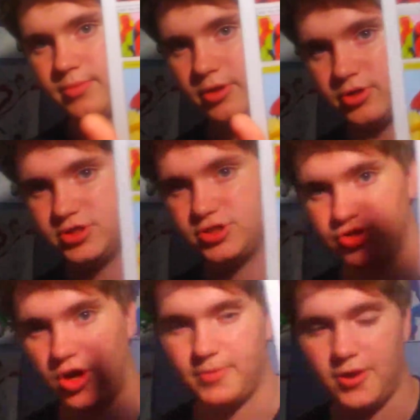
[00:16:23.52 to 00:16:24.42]
range
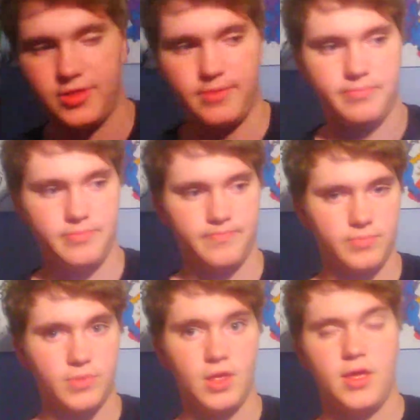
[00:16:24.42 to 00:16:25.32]
dropped on them.
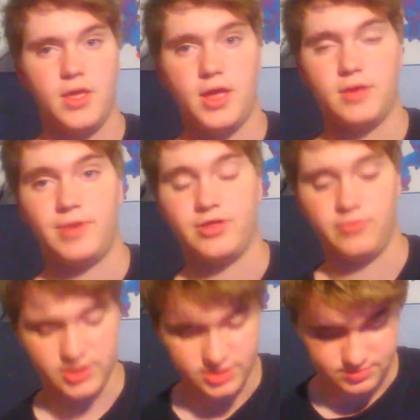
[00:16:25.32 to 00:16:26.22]
And by the way,
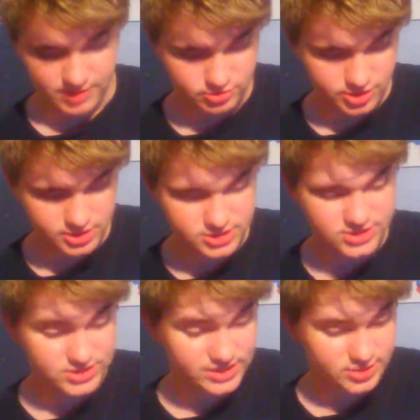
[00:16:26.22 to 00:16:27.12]
this mountain range is
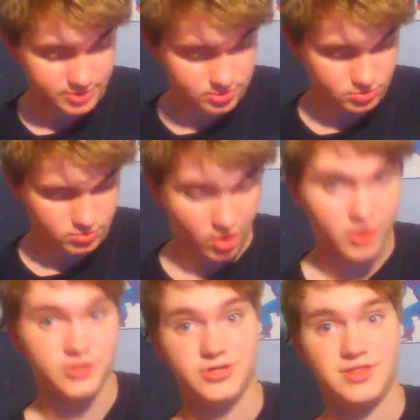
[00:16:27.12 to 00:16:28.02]
said to be
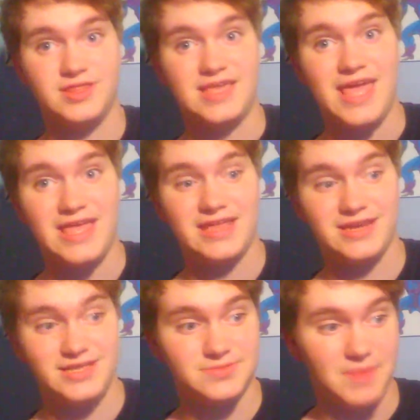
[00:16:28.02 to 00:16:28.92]
larger than the Andes
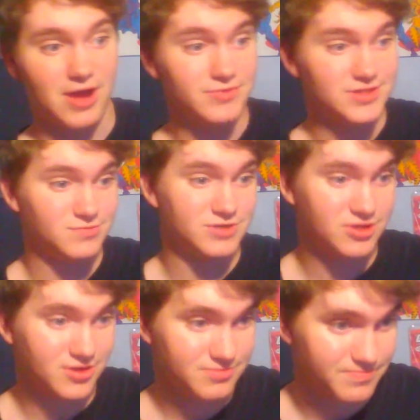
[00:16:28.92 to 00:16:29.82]
Mountains, which are
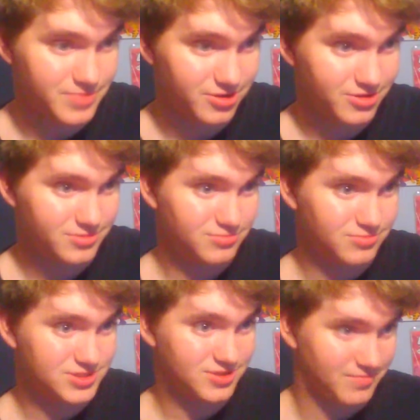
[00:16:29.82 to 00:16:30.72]
the
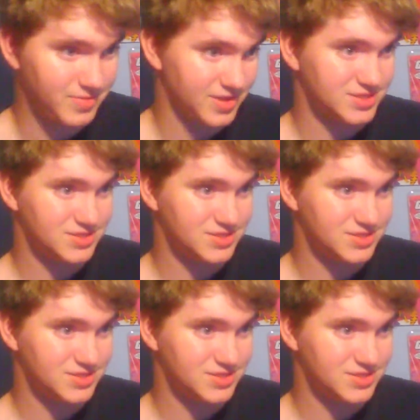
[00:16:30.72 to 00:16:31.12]
biggest